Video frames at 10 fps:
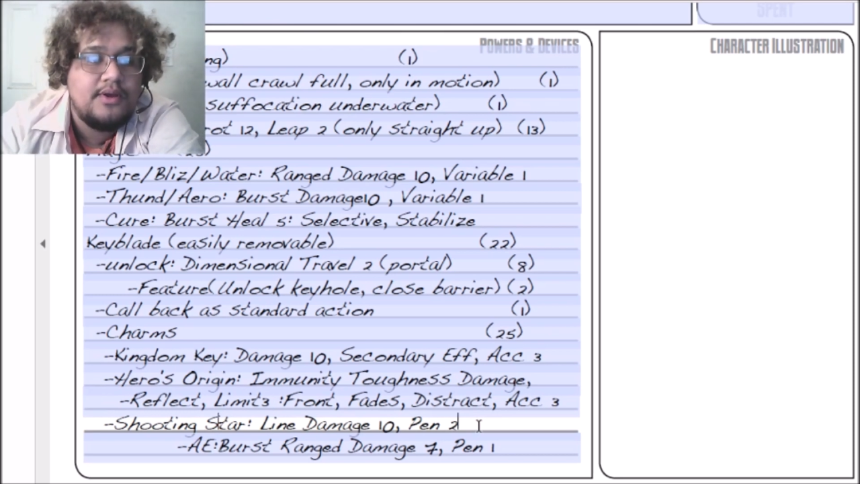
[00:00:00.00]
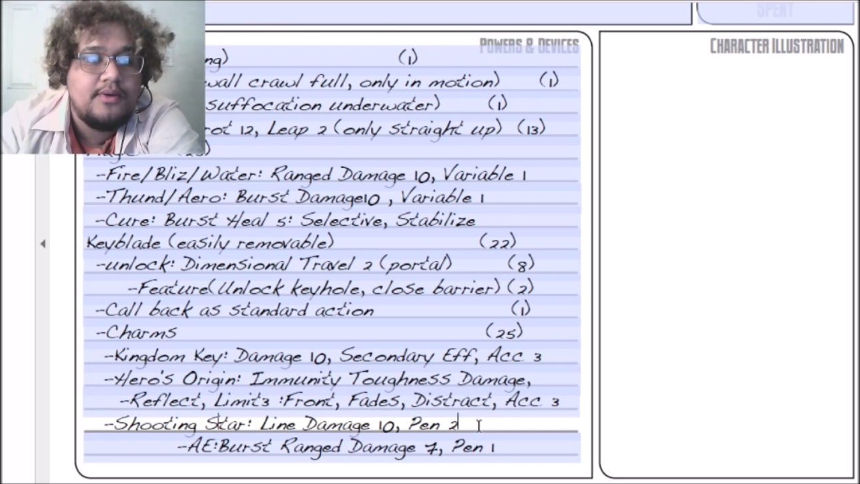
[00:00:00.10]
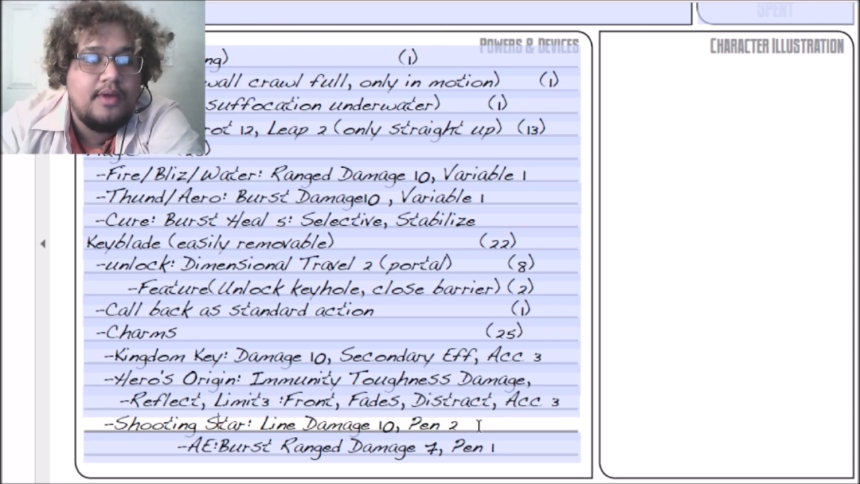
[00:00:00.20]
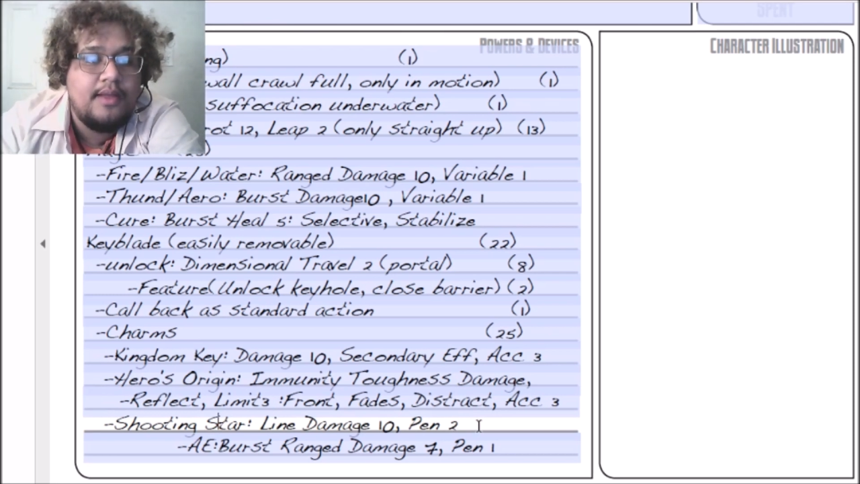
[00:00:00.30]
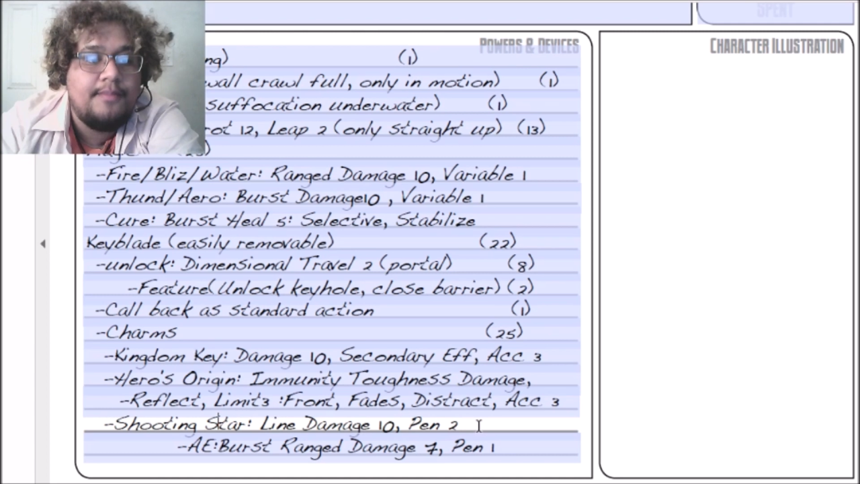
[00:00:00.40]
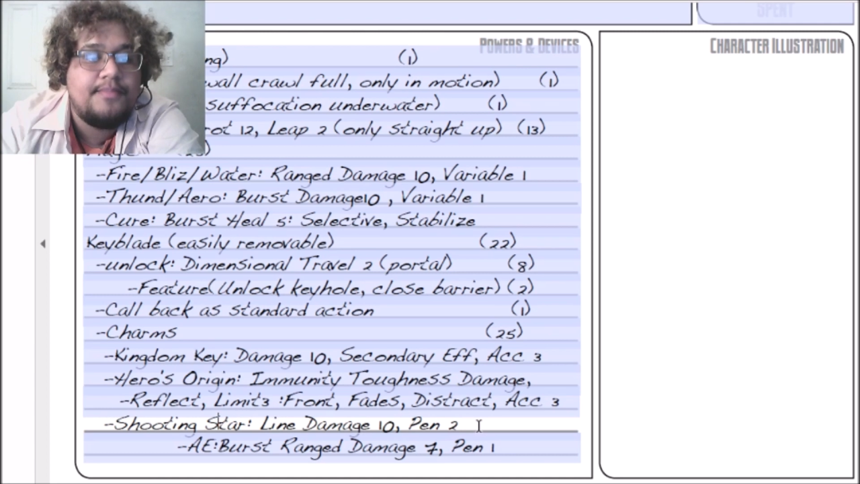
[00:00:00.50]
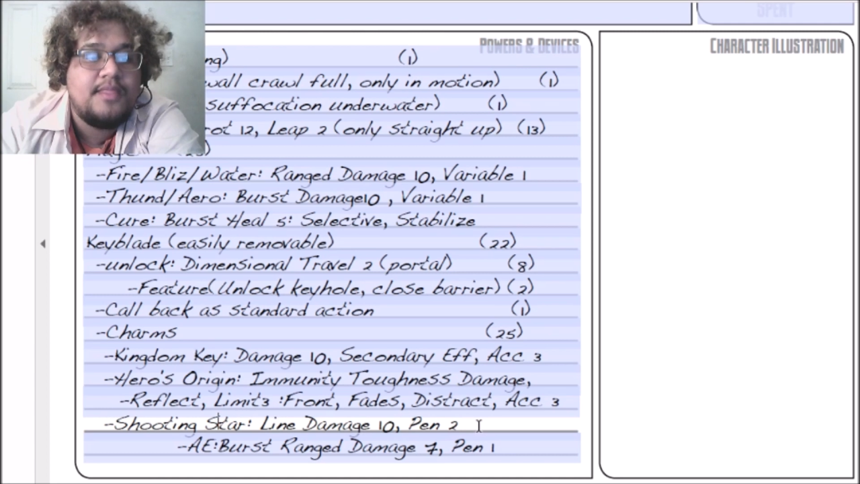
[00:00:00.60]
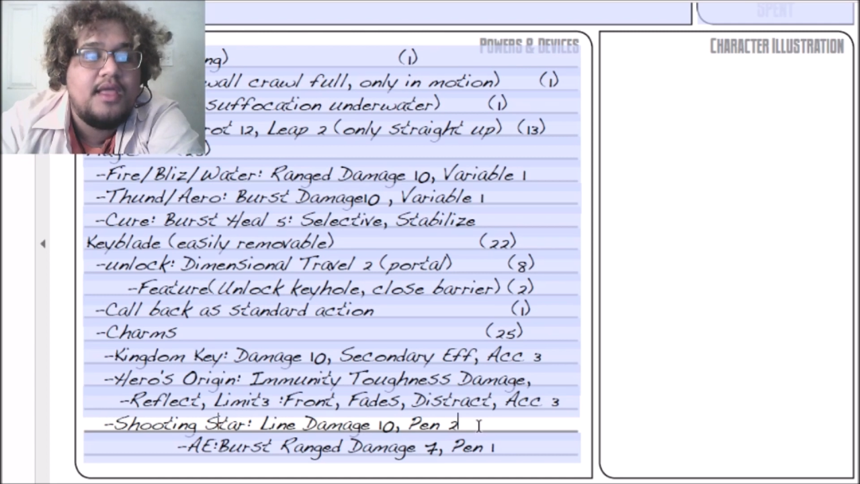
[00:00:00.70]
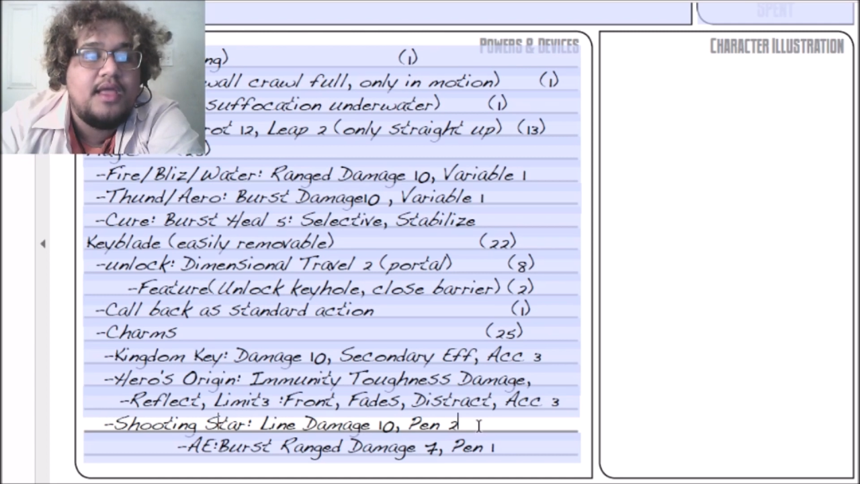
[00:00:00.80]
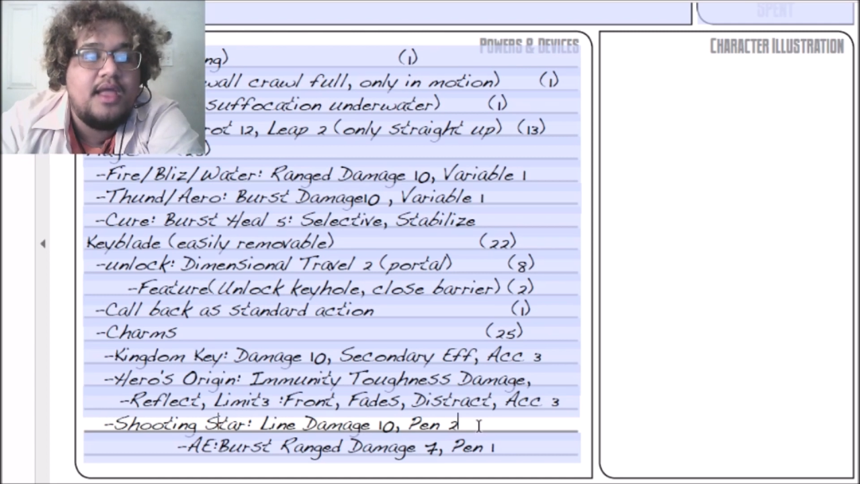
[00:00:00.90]
right?
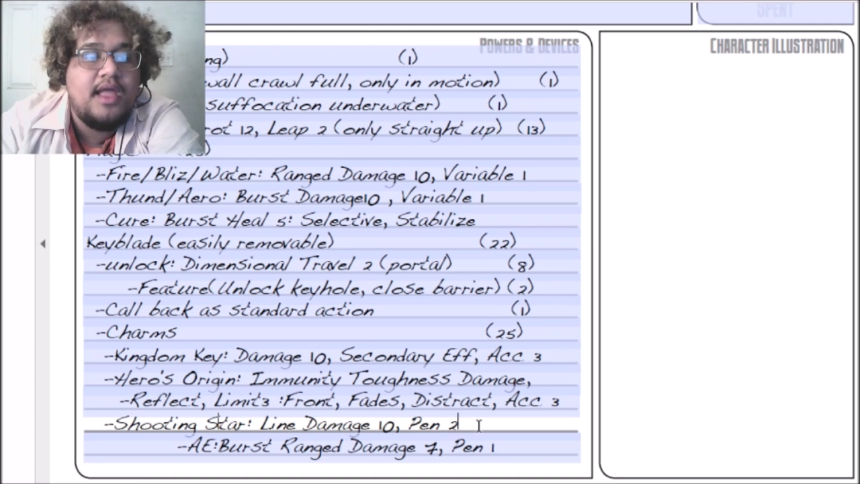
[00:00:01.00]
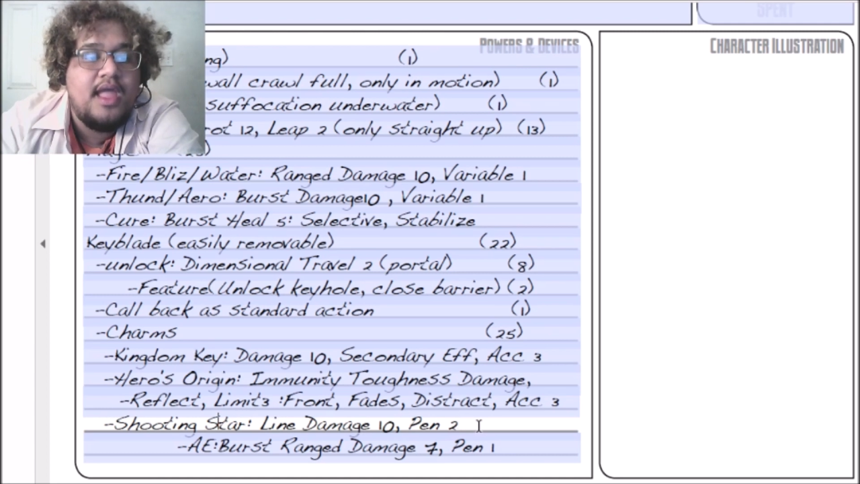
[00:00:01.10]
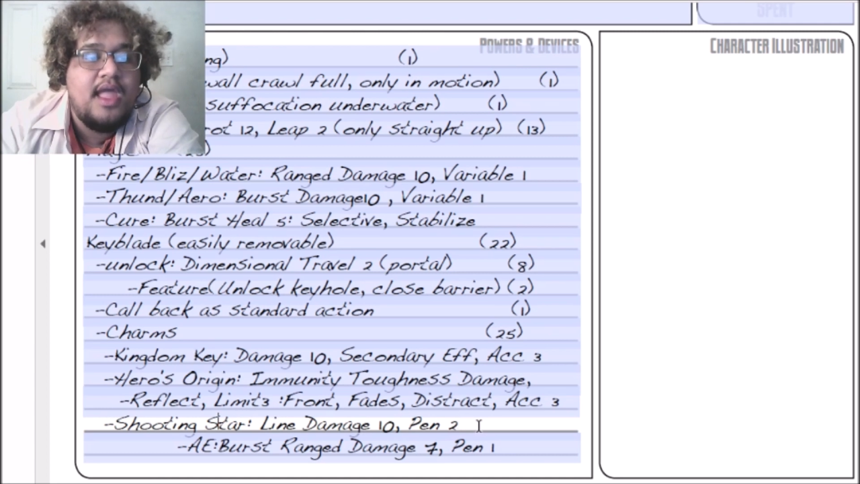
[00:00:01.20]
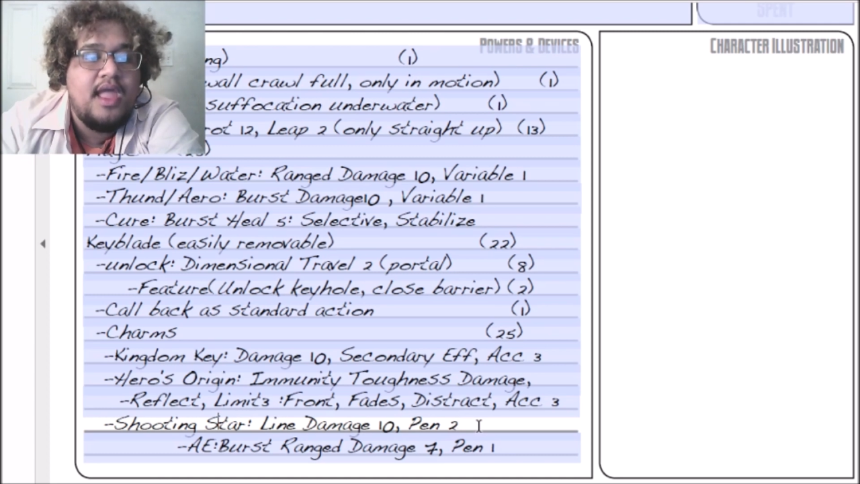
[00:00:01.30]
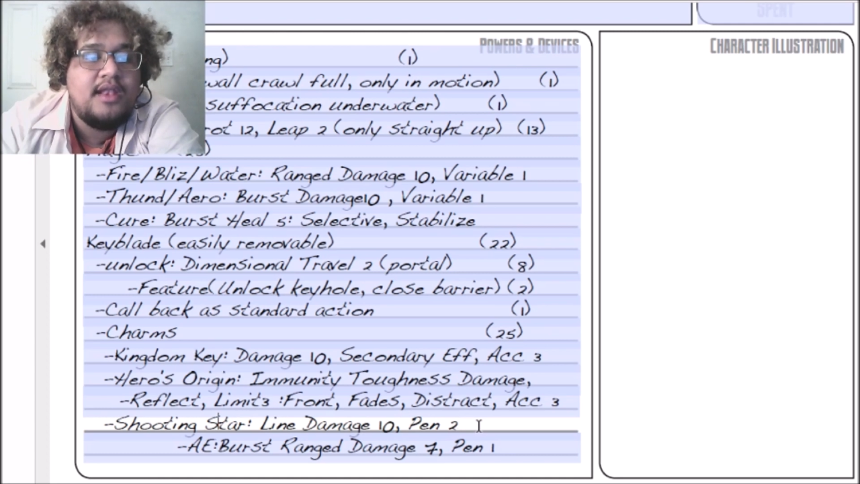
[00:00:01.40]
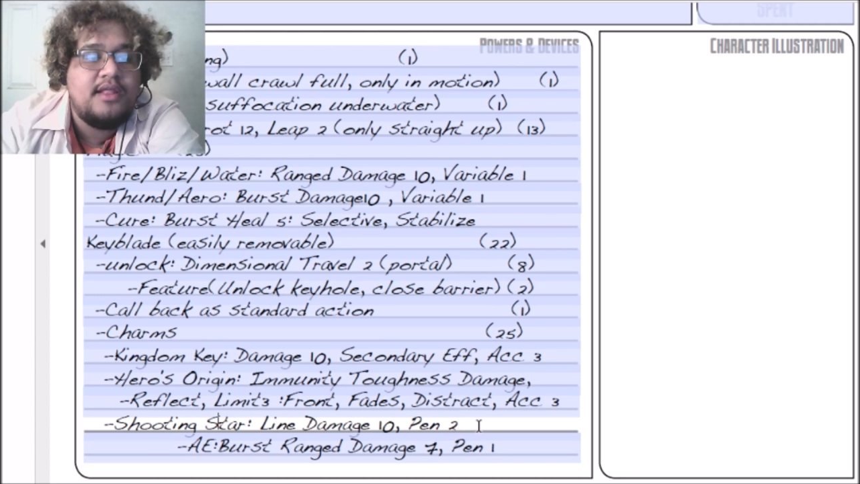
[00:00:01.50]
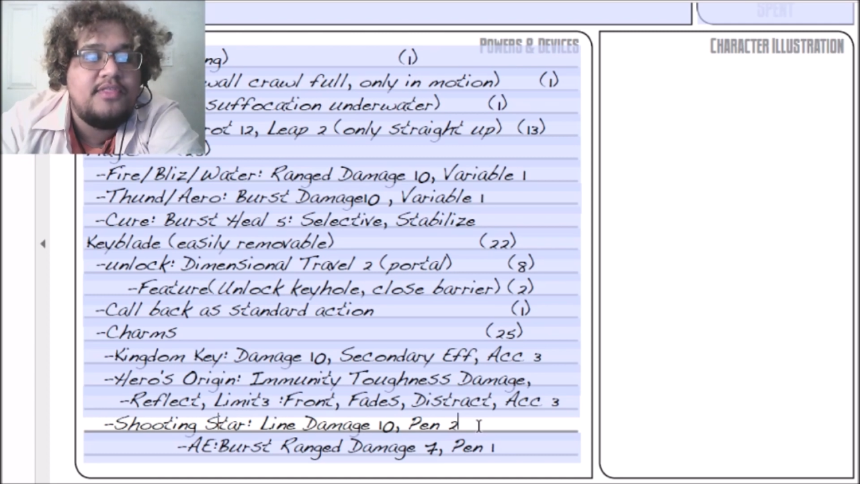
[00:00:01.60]
And